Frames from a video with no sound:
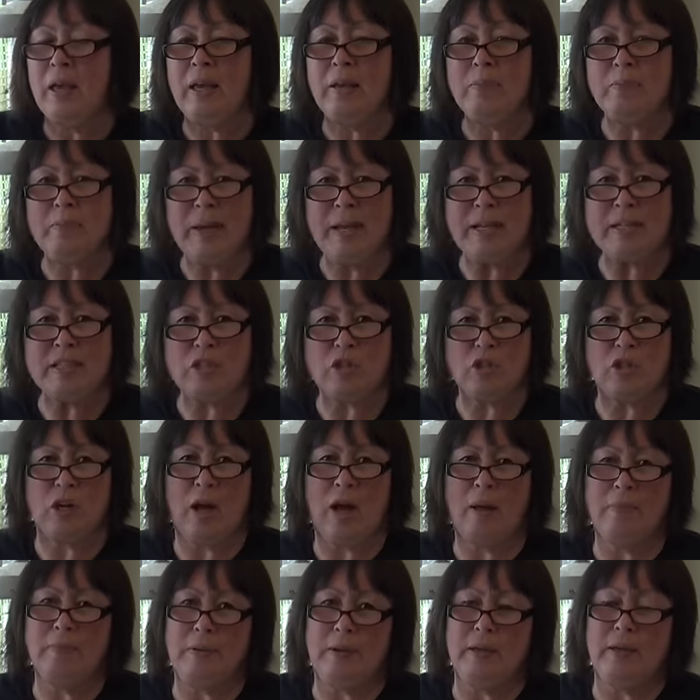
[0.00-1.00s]
it makes
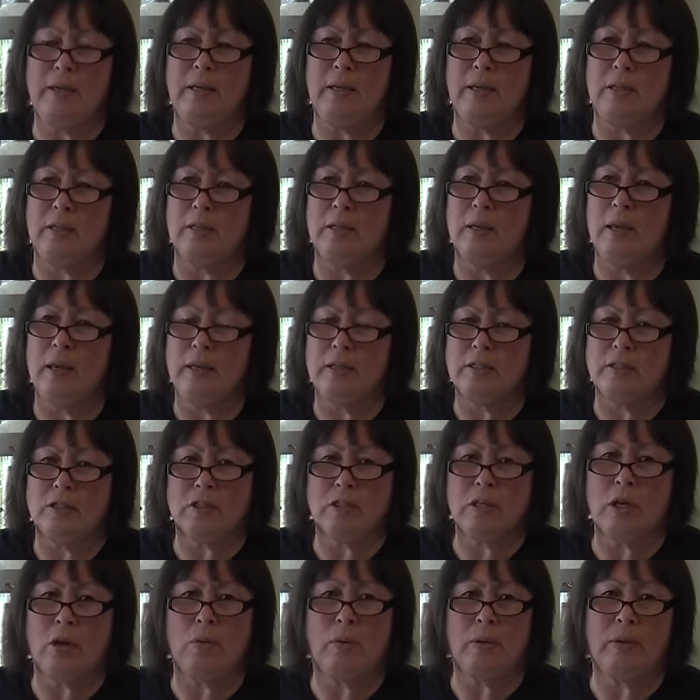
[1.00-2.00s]
shopping and, and
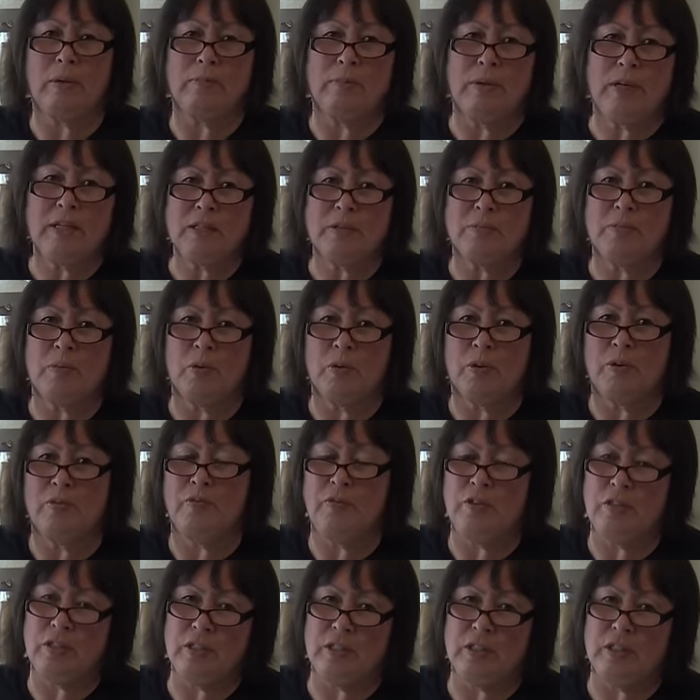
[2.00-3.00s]
sewing much more
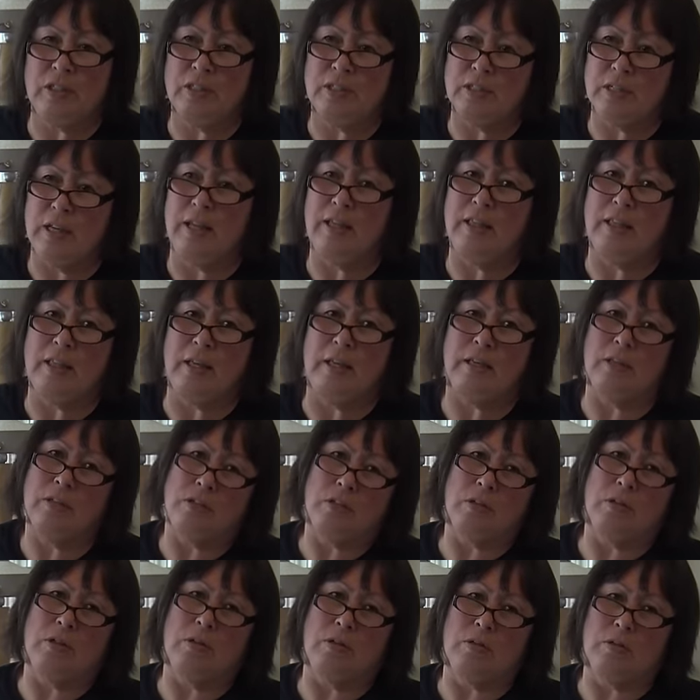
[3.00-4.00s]
efficient, I think,
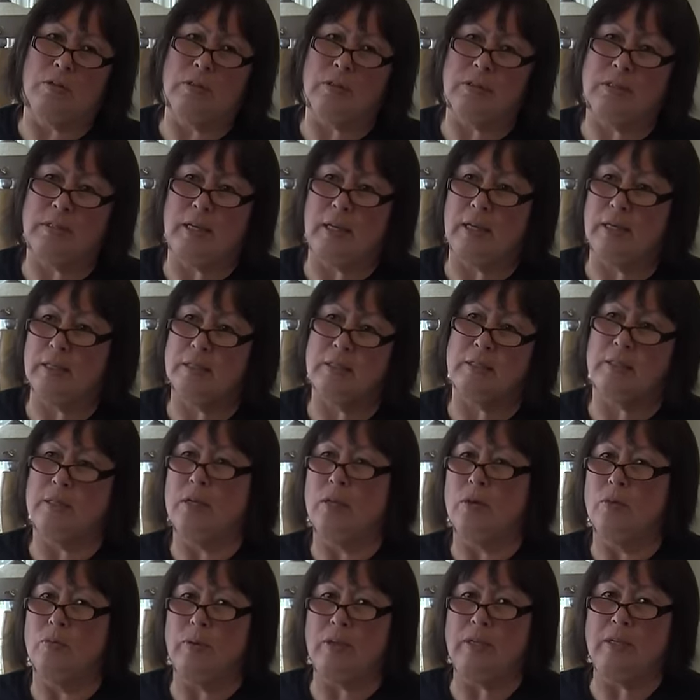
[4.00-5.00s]
to know the sex.
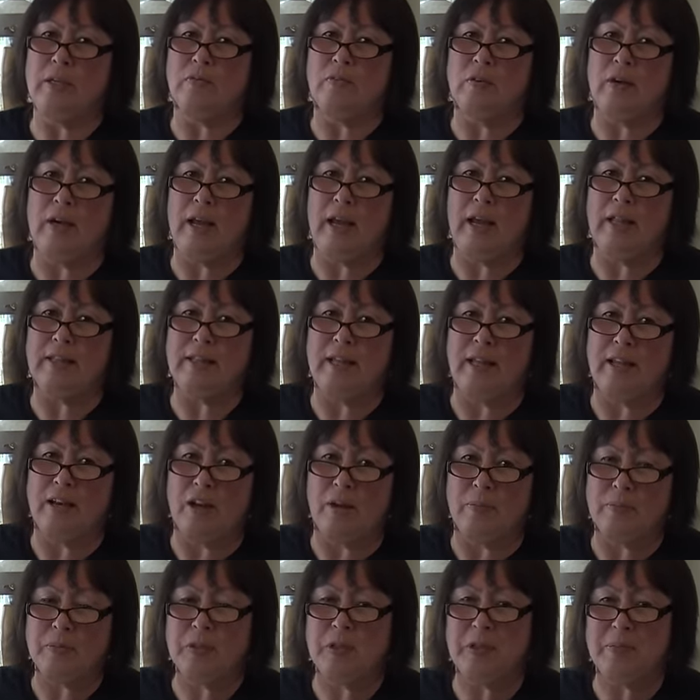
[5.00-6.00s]
We never had that
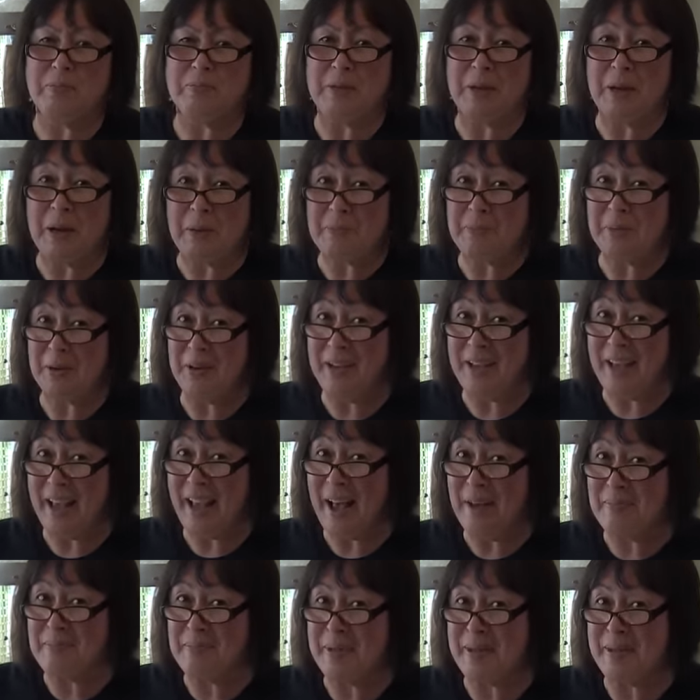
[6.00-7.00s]
option, but I'm pretty
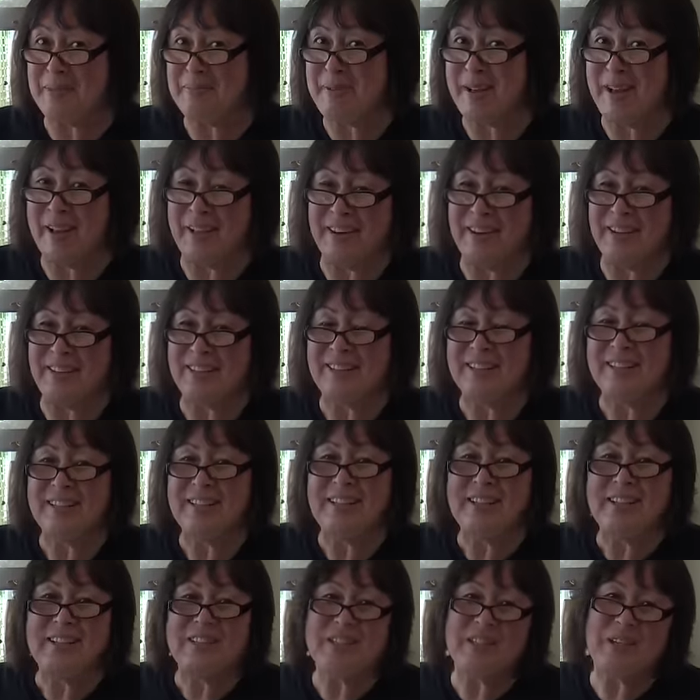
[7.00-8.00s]
happy about it.
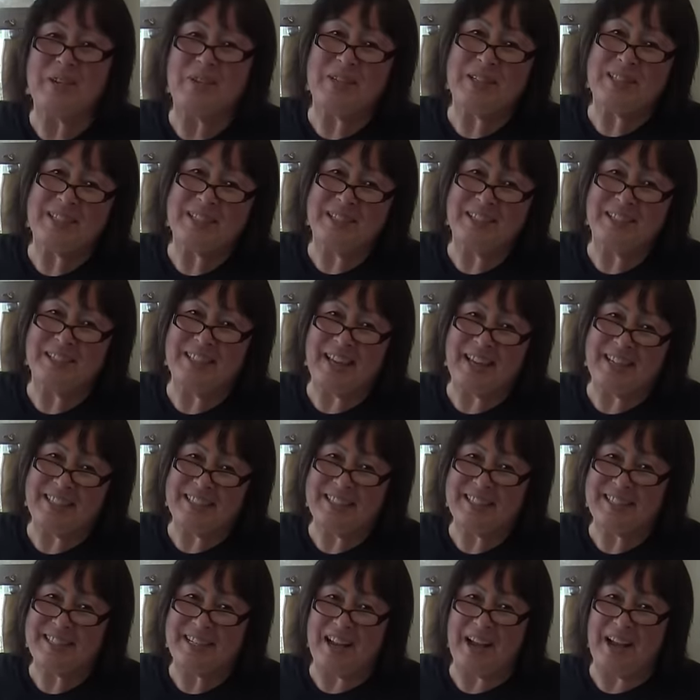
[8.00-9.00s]
So until
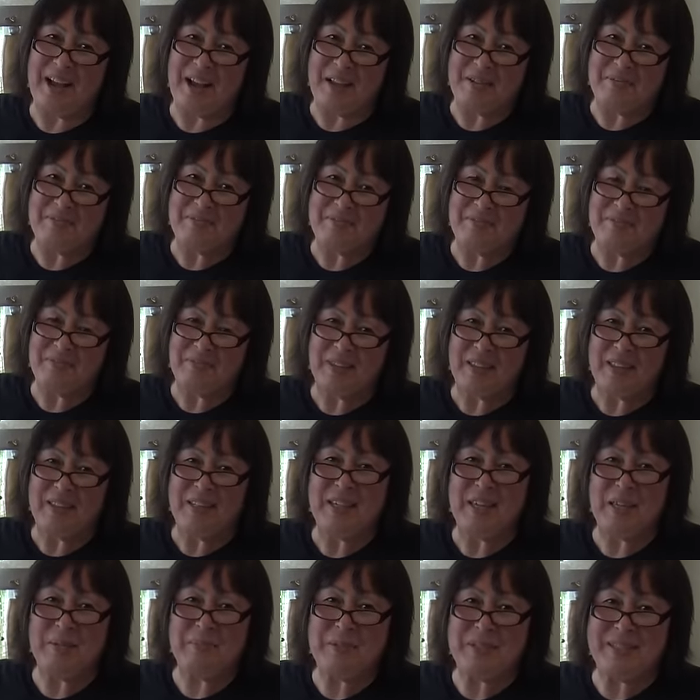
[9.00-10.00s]
next time,
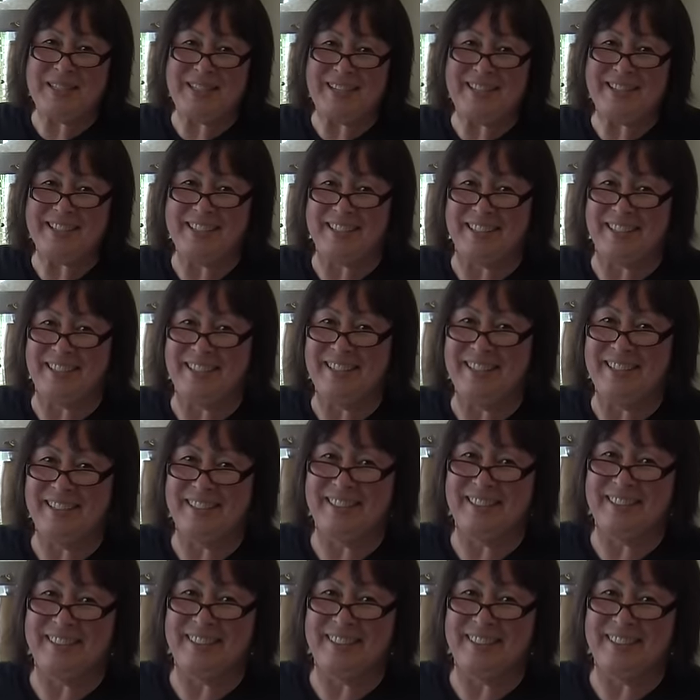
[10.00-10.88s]
keep stitching.